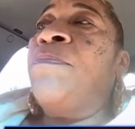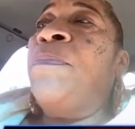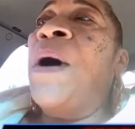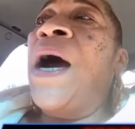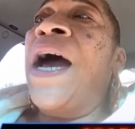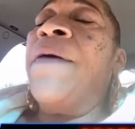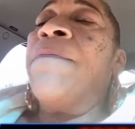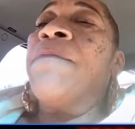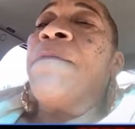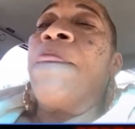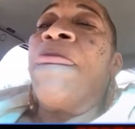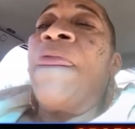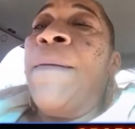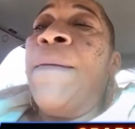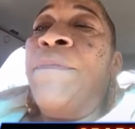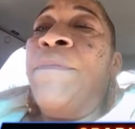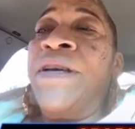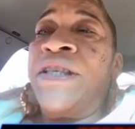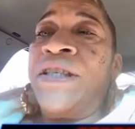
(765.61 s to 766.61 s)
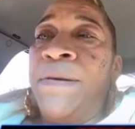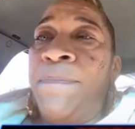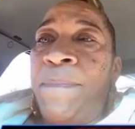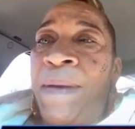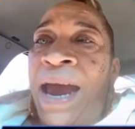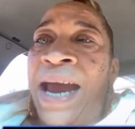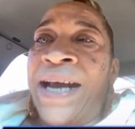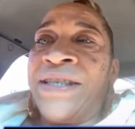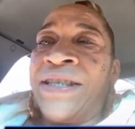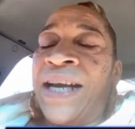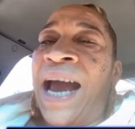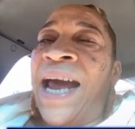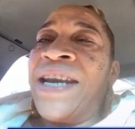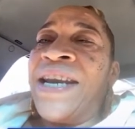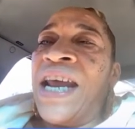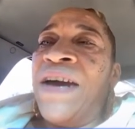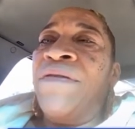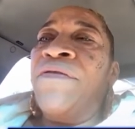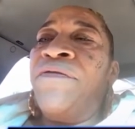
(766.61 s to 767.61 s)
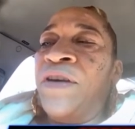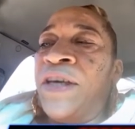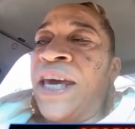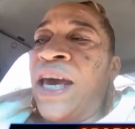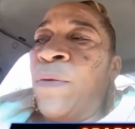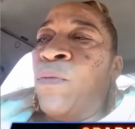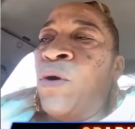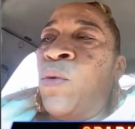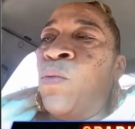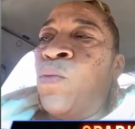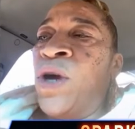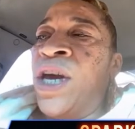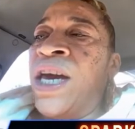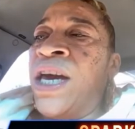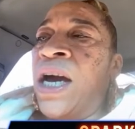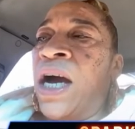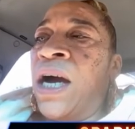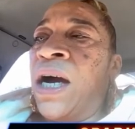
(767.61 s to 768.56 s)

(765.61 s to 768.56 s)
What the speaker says: But Mr. Magic, I never forget when we